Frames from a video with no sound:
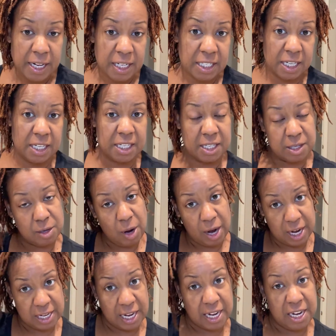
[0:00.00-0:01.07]

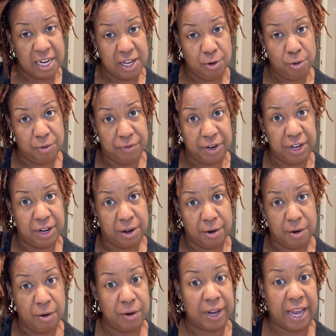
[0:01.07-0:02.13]
because I did do a video
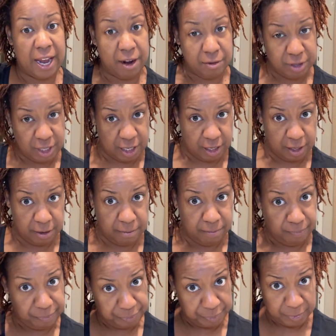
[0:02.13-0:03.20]
on counting them,
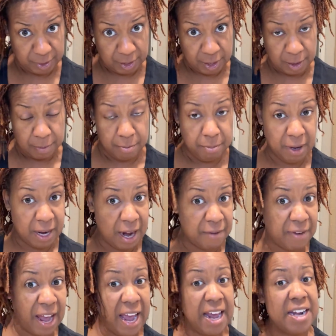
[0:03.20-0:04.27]
but
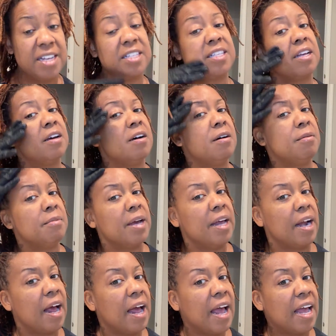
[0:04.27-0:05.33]
I've added some, and
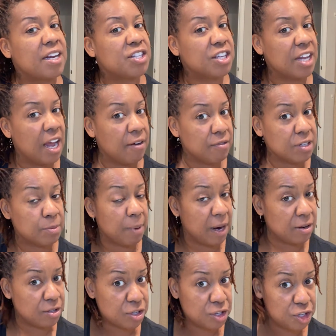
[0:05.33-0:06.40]
I actually have a
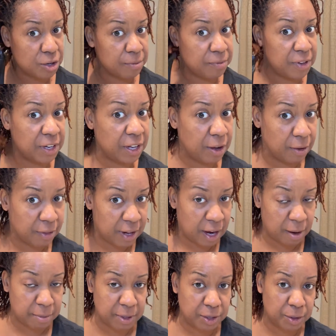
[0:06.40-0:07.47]
sponsorship video that
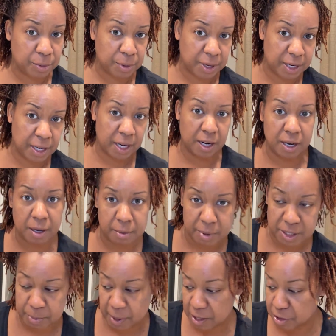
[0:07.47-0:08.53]
I'll be doing. A
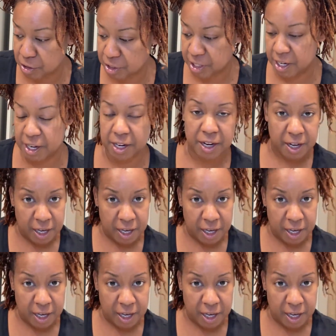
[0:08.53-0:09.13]
sponsor sent